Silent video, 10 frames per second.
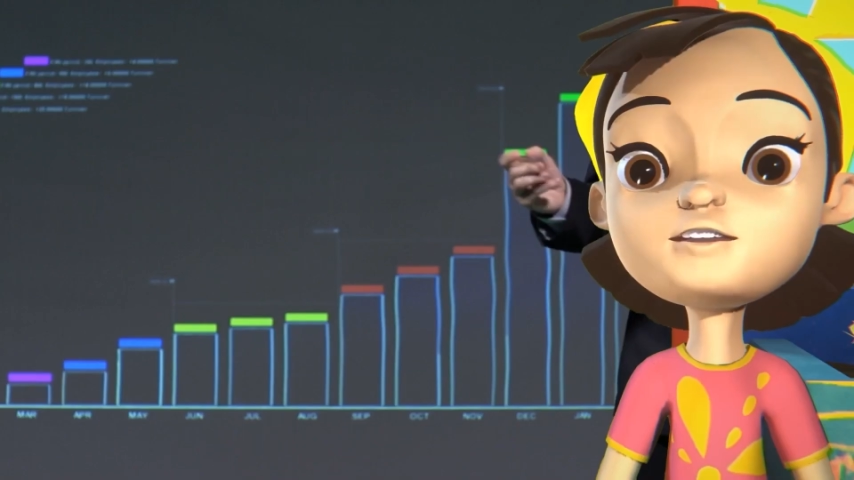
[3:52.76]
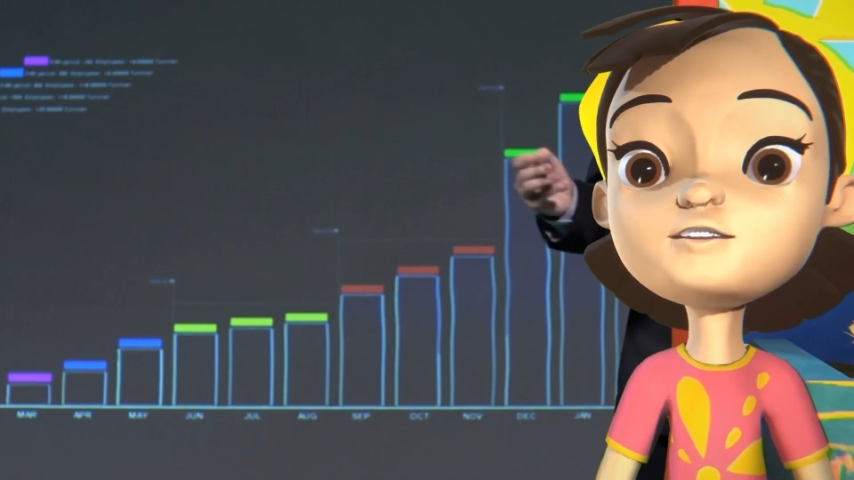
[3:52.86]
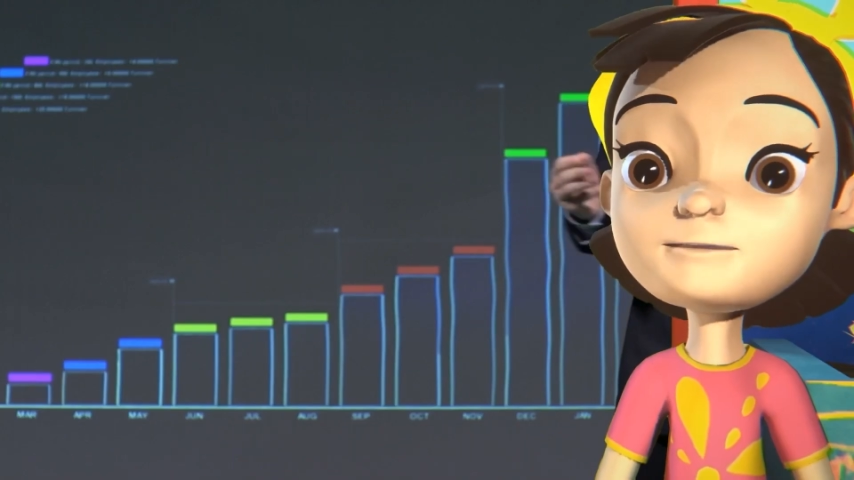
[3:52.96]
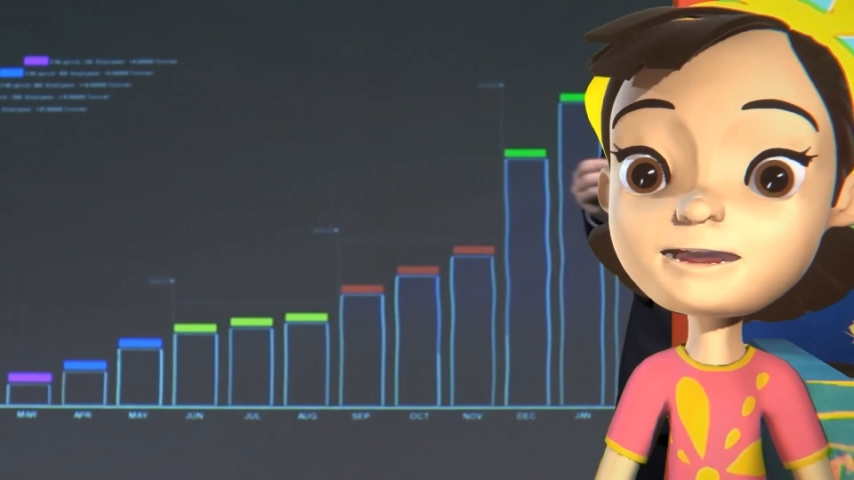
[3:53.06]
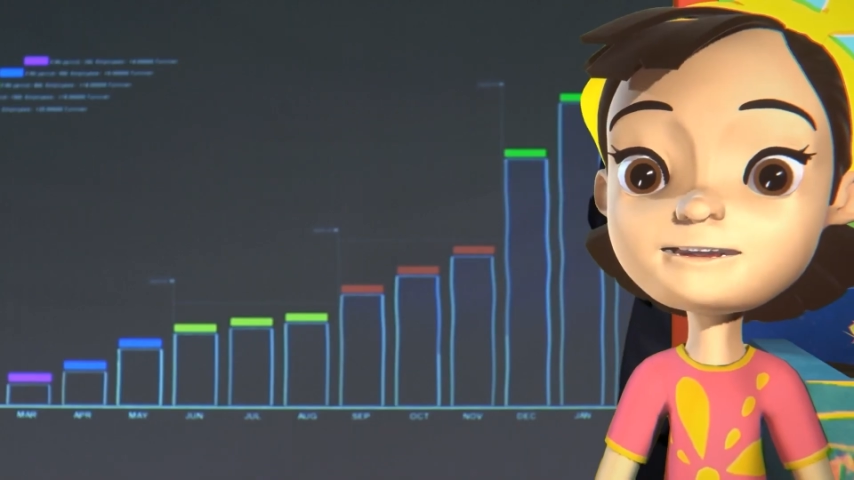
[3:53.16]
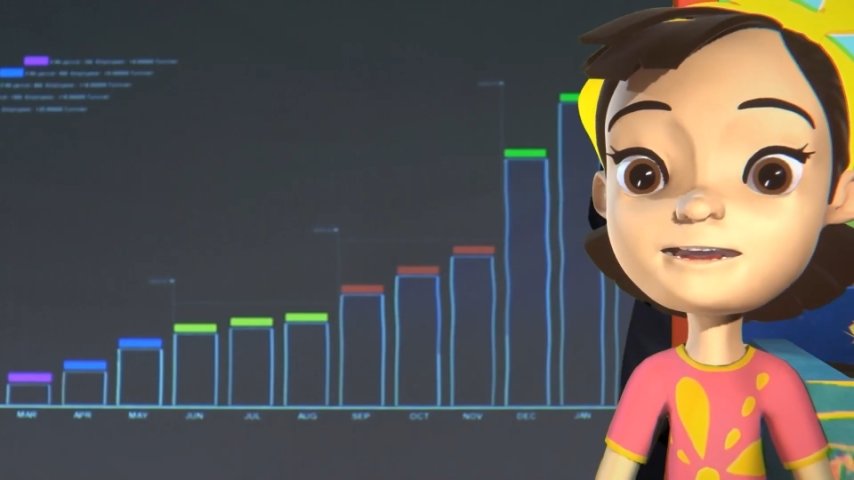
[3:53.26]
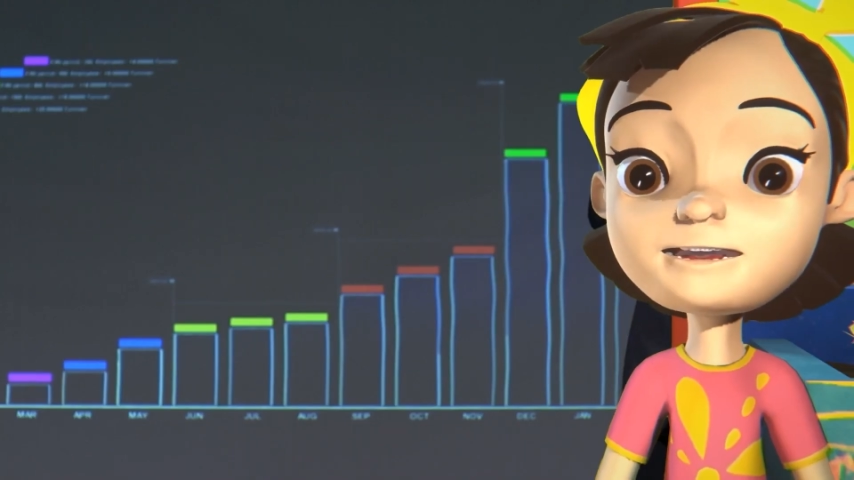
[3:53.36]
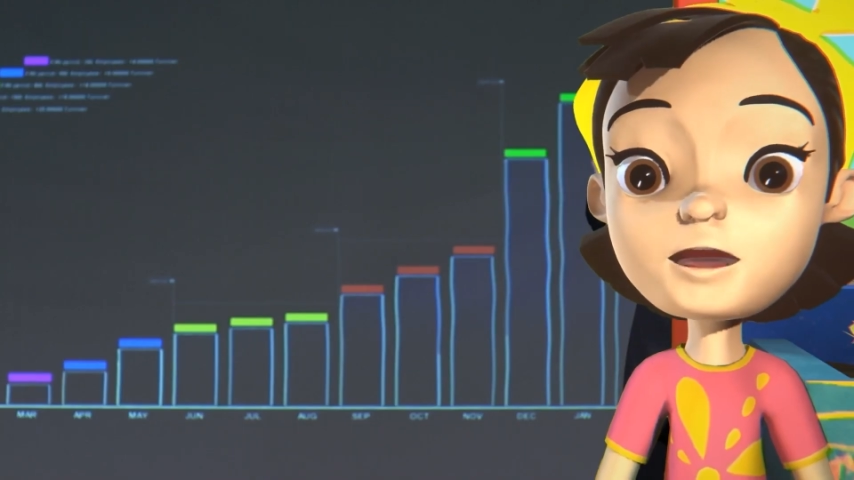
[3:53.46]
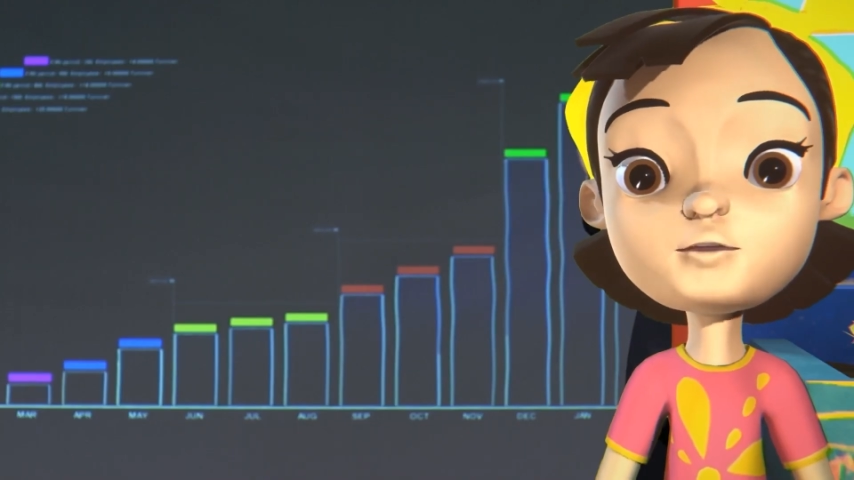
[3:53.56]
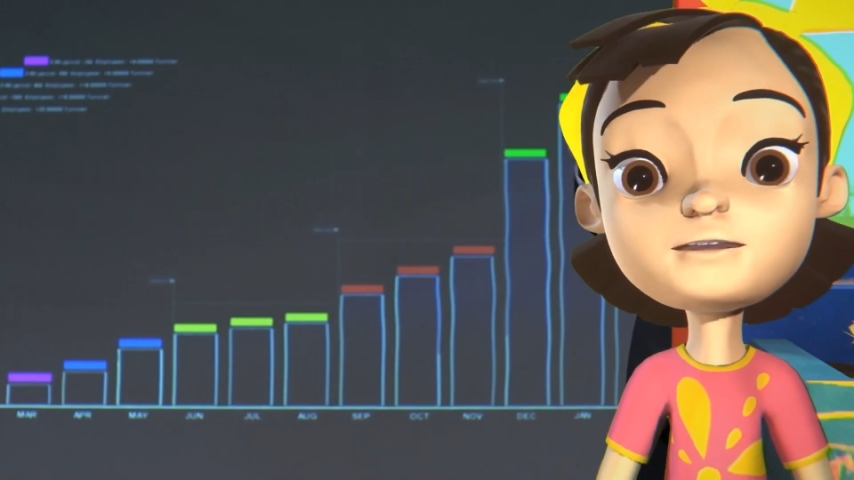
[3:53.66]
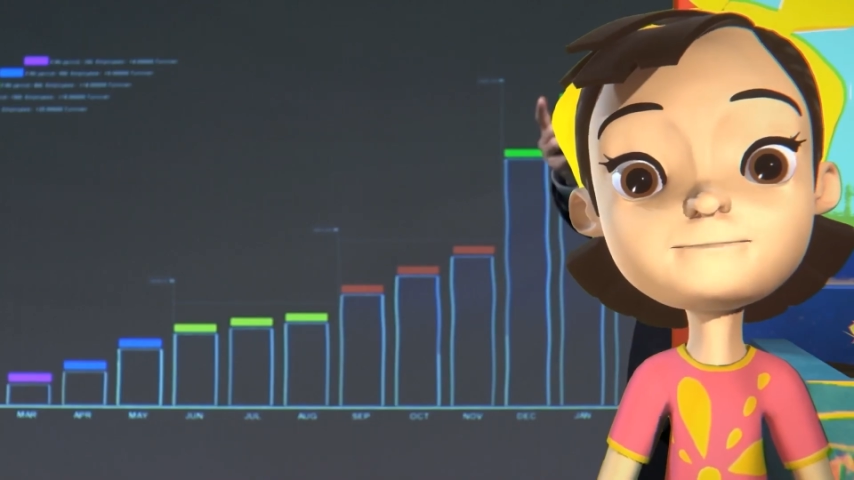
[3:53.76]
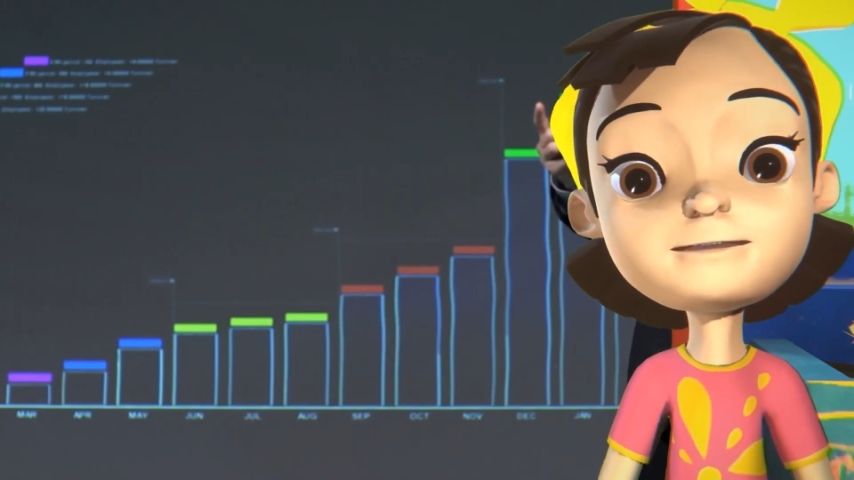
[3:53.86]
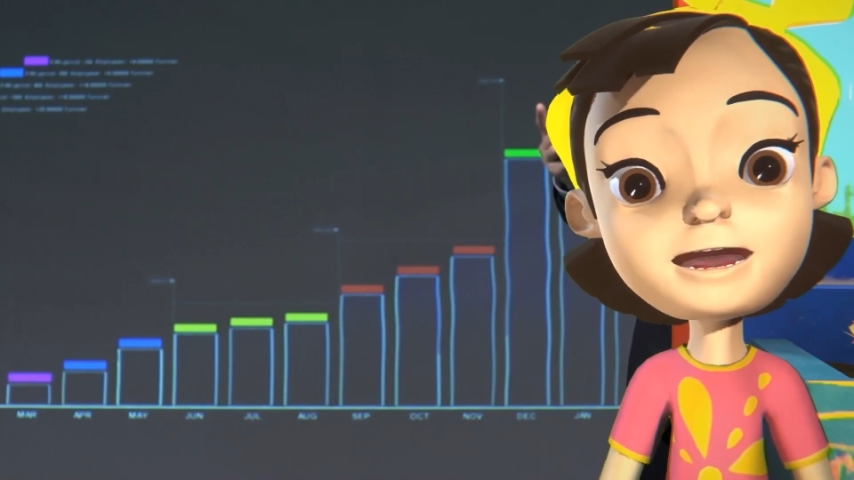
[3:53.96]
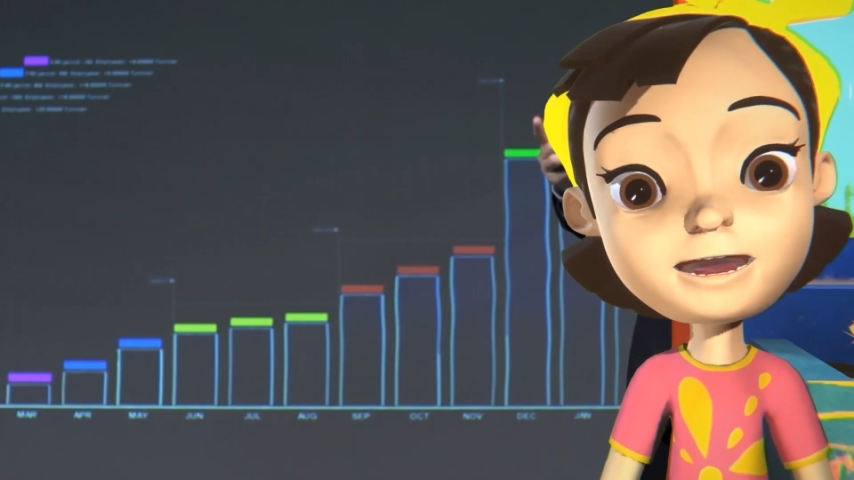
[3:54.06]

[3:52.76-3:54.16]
You might think the only